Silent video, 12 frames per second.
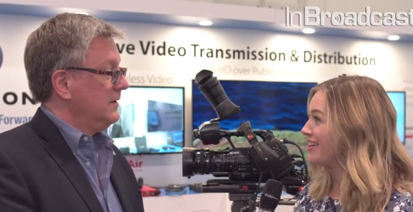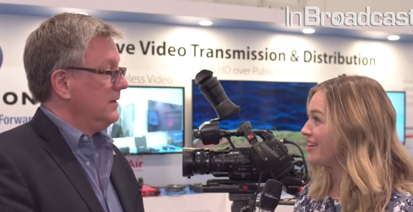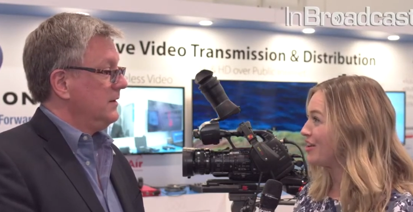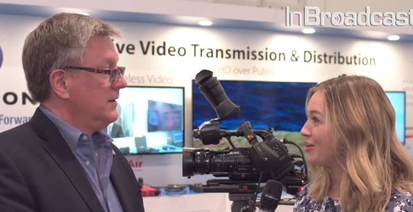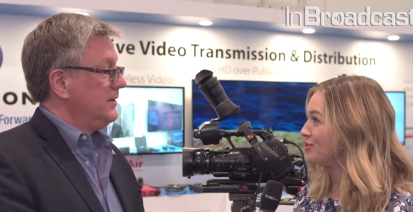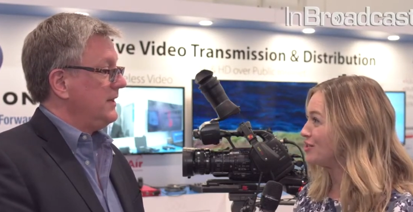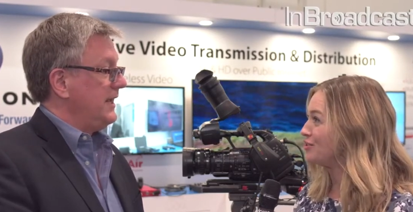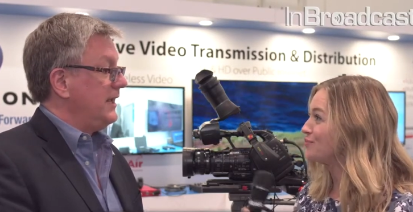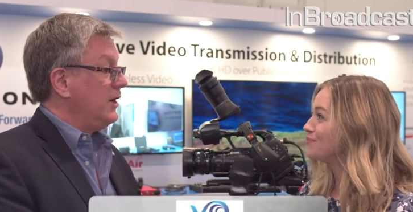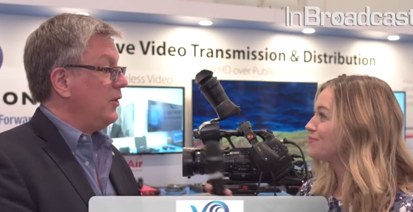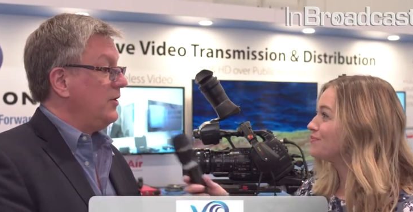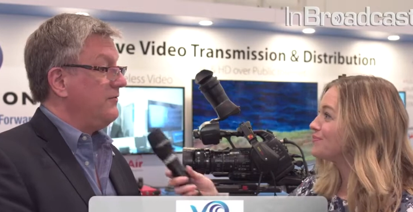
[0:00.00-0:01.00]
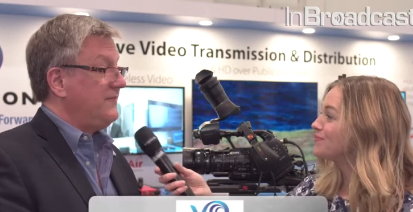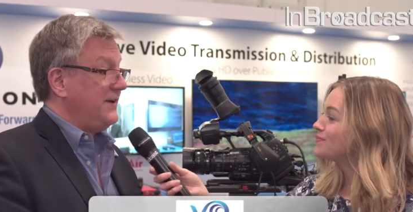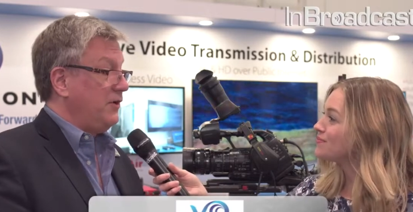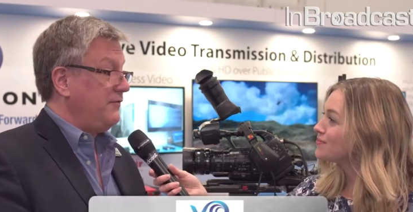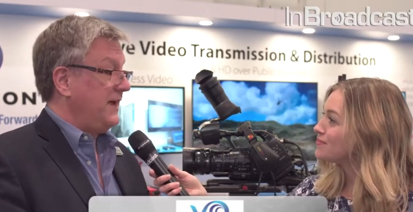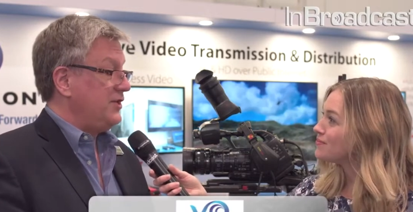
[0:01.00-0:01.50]
Speaker 1: they can go to? They can go
Speaker 2: to
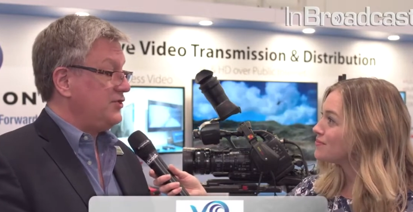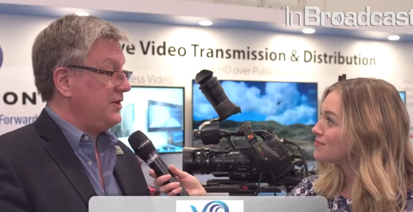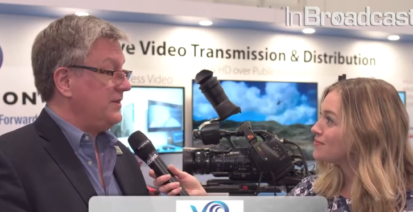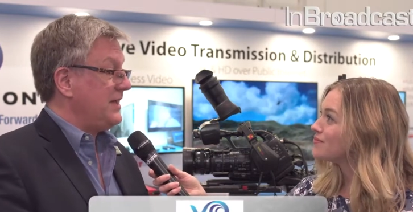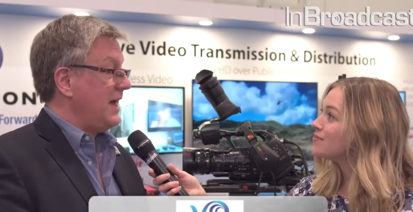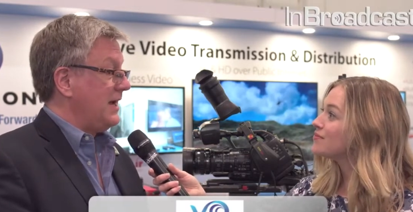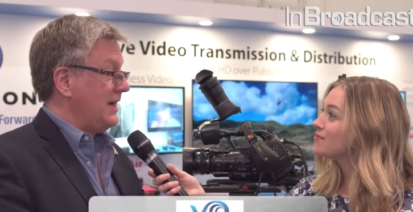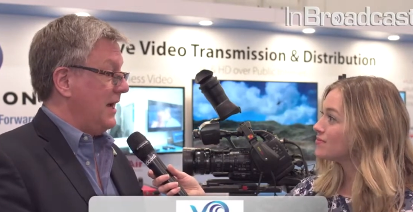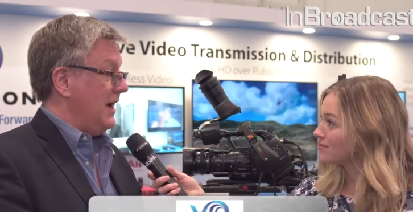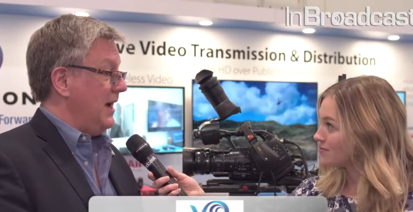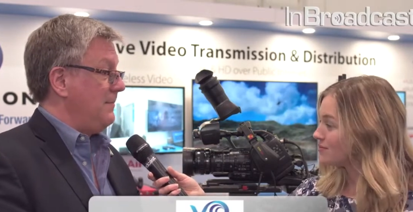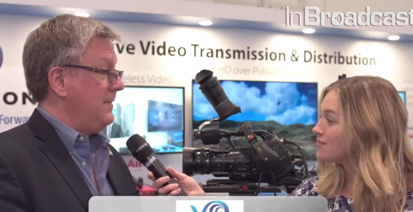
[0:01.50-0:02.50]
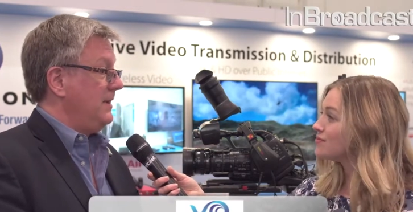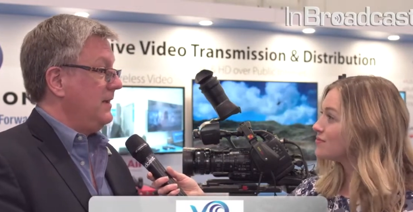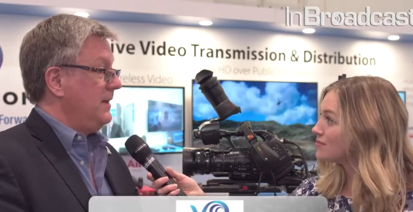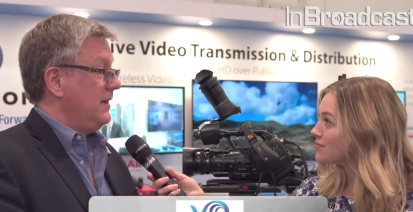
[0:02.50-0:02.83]
vidovation.com